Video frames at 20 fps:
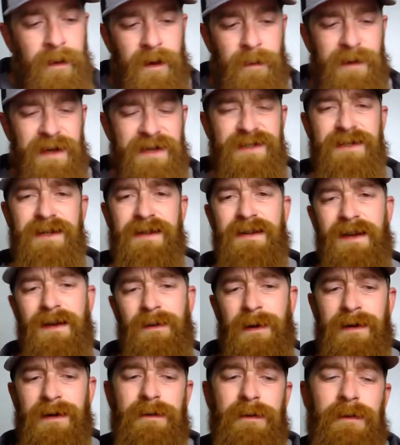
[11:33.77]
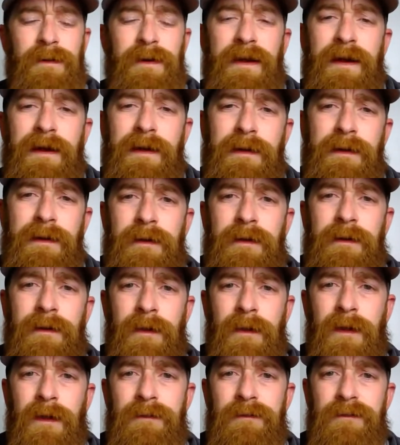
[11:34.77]
I'm actually thinking about doing a
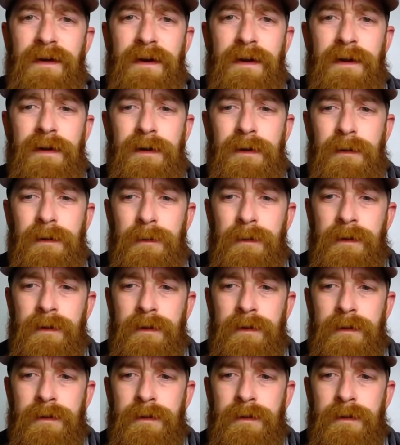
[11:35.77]
video,